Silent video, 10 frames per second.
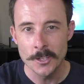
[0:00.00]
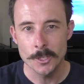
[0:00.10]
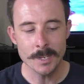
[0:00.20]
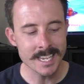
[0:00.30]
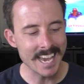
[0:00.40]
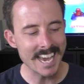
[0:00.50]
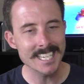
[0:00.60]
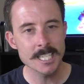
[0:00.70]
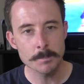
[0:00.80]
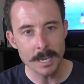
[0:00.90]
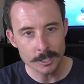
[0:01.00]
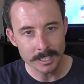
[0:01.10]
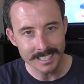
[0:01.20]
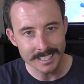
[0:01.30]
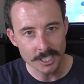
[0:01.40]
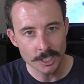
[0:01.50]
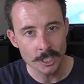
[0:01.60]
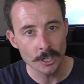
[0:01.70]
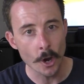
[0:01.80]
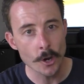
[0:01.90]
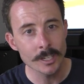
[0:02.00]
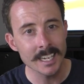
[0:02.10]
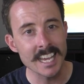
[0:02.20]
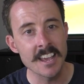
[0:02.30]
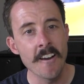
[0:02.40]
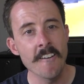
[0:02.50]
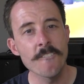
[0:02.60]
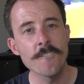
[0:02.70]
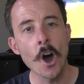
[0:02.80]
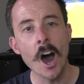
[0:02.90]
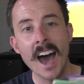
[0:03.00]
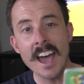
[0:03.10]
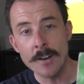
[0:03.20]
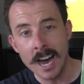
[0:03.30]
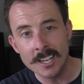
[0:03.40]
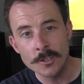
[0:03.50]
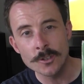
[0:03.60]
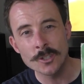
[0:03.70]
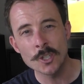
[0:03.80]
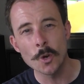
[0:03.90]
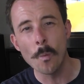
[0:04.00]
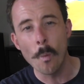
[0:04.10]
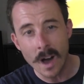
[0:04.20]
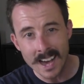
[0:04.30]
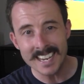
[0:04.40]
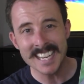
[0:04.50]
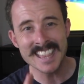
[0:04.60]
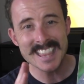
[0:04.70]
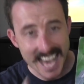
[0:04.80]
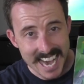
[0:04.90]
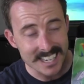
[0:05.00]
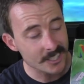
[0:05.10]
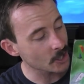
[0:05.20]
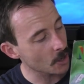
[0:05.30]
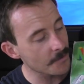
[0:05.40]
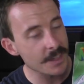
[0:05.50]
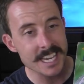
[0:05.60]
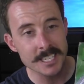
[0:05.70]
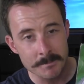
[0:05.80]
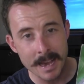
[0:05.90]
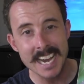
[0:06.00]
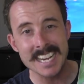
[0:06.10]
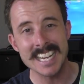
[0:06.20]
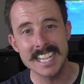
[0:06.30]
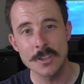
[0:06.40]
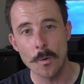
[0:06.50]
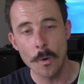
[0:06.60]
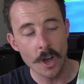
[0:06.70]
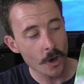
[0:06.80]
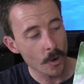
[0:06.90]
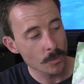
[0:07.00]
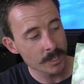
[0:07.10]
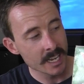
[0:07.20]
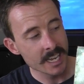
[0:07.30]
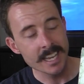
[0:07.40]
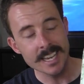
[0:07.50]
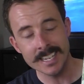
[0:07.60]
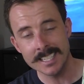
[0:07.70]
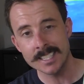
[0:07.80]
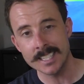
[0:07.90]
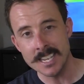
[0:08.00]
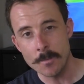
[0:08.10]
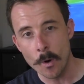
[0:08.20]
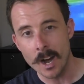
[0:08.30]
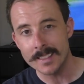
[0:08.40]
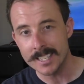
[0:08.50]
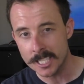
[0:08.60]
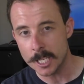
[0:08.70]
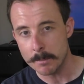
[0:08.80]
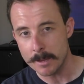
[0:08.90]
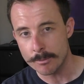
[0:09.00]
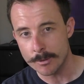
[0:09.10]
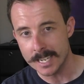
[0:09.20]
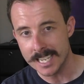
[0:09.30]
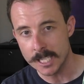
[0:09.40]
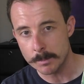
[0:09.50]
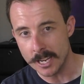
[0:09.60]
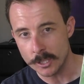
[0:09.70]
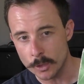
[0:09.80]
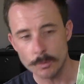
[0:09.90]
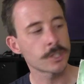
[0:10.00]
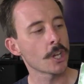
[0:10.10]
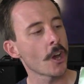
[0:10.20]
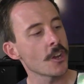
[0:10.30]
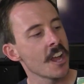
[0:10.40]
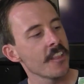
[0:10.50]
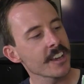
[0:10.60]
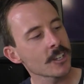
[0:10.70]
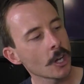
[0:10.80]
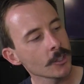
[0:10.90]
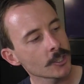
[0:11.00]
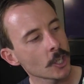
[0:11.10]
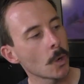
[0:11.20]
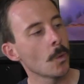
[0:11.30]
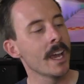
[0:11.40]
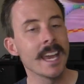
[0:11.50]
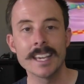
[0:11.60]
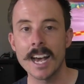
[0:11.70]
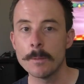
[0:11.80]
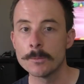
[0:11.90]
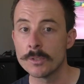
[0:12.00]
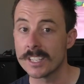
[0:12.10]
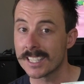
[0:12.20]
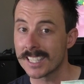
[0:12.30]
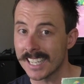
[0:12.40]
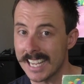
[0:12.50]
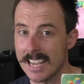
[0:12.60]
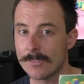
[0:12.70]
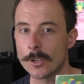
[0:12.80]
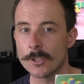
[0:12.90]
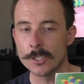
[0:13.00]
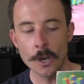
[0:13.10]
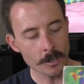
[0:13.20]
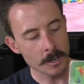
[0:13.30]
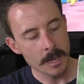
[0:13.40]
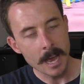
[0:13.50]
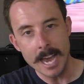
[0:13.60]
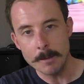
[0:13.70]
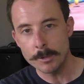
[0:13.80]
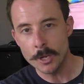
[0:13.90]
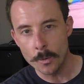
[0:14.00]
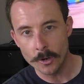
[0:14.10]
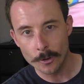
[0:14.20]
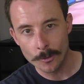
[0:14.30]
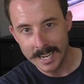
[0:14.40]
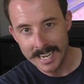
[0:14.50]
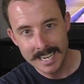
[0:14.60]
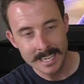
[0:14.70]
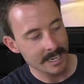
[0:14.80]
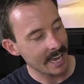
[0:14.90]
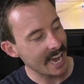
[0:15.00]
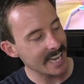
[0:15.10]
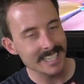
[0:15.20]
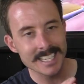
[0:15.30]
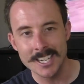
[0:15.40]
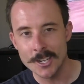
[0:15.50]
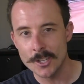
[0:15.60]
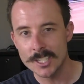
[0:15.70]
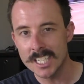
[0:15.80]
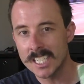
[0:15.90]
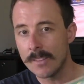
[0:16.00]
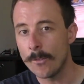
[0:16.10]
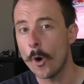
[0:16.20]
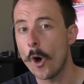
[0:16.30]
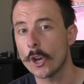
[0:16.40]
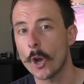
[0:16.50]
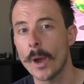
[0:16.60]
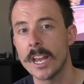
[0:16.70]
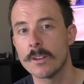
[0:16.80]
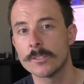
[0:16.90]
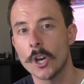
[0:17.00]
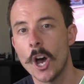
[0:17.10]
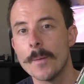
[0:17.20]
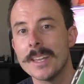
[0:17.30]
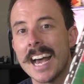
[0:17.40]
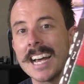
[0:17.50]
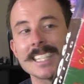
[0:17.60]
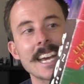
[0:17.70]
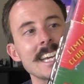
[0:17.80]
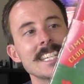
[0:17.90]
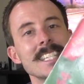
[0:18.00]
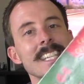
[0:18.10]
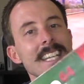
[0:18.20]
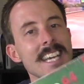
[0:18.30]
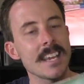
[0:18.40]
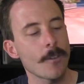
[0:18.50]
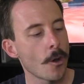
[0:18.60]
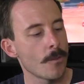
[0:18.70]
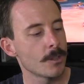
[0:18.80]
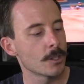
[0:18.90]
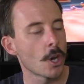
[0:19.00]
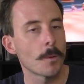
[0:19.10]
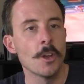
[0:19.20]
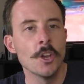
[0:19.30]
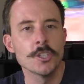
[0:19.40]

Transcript: So when you get a special edition, only 500 to 1,000 of these made in the world, you can see why this could be pretty special. So the console comes with a sleeve, so it's not a pure green Nintendo 64 Ocarina of Time. It has a sleeve over the top.